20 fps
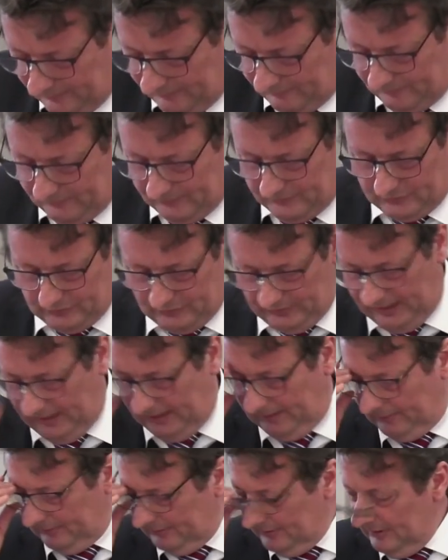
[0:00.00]
given this
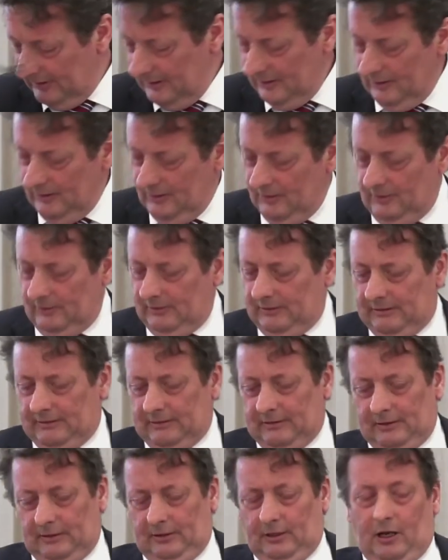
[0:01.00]
land.
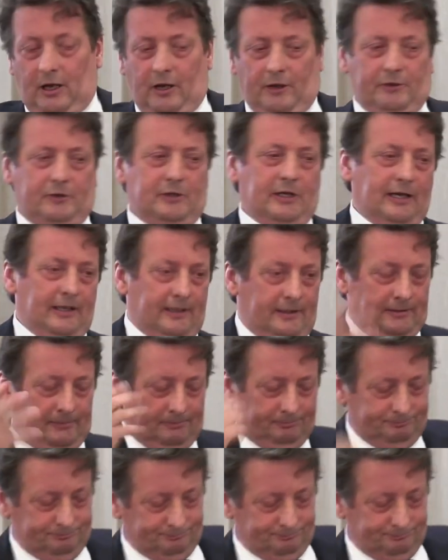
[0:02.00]
Okay,